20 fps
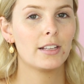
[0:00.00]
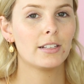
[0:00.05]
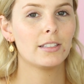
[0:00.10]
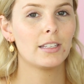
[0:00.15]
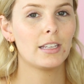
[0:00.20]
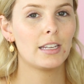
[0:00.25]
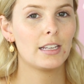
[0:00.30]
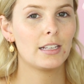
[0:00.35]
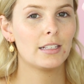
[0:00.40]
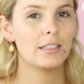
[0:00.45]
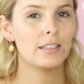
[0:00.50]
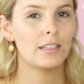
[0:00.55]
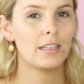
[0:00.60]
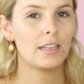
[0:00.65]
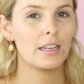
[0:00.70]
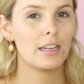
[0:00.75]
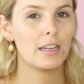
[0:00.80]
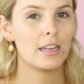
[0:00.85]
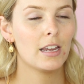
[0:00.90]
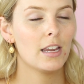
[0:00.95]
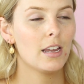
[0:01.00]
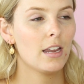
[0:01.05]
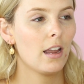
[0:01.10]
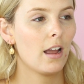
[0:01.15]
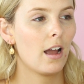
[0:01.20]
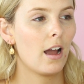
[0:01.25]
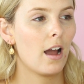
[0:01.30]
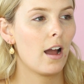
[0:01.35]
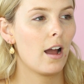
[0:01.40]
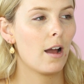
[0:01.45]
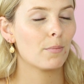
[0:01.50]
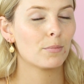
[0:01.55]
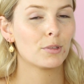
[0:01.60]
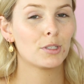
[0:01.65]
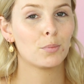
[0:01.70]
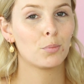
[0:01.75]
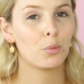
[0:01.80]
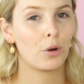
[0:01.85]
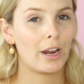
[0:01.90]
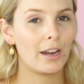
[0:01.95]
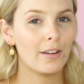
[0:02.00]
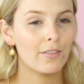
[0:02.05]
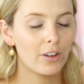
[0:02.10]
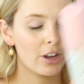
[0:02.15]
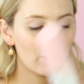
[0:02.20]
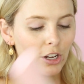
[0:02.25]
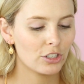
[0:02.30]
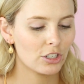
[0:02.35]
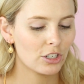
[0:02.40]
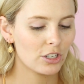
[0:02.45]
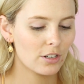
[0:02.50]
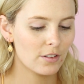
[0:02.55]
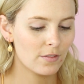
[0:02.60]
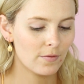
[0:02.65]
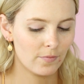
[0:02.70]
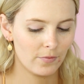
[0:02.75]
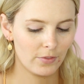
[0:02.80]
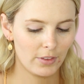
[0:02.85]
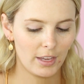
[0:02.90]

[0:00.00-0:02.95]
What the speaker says: This is the spray version.